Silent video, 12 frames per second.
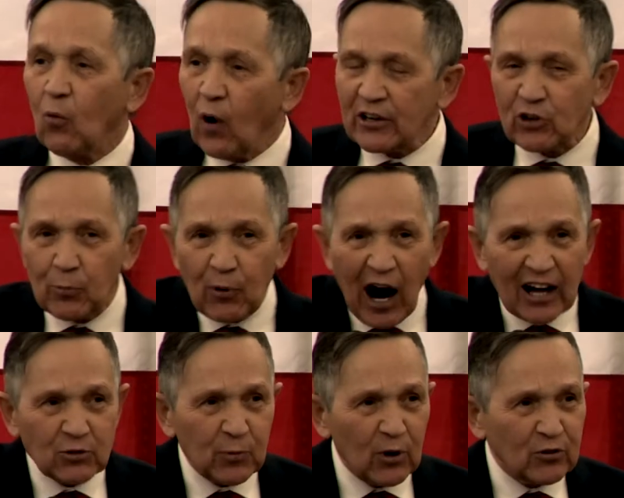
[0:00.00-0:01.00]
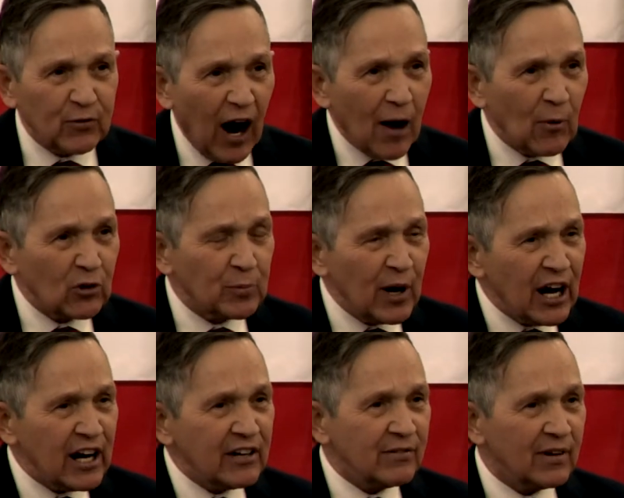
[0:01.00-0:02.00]
What do prosperous farmers
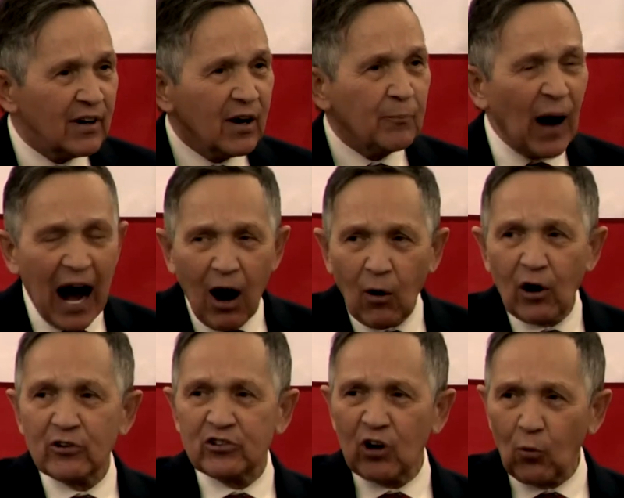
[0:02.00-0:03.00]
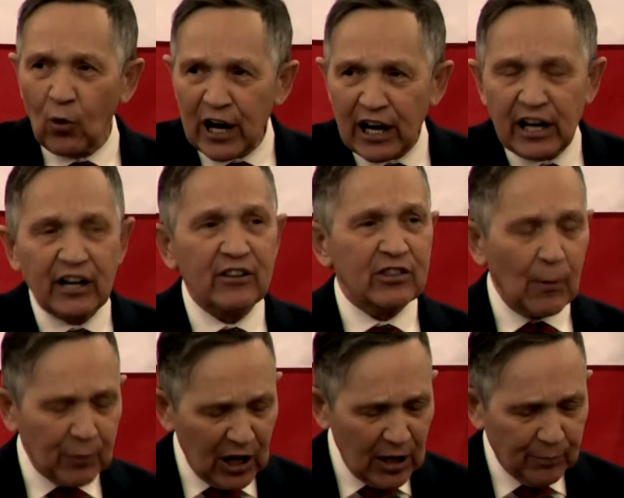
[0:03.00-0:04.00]
mean? Power to we, the
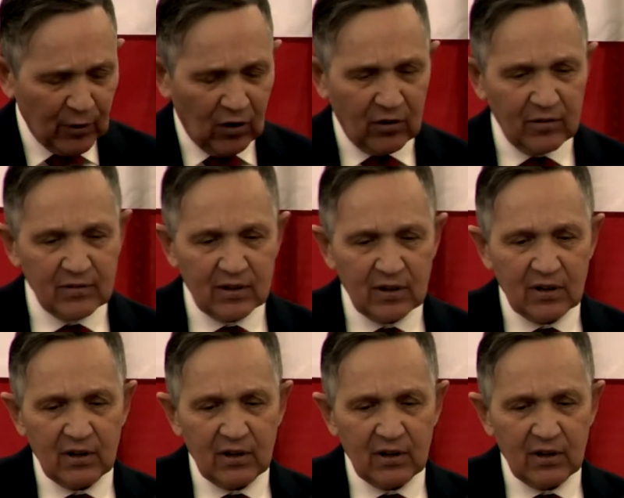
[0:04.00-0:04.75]
people.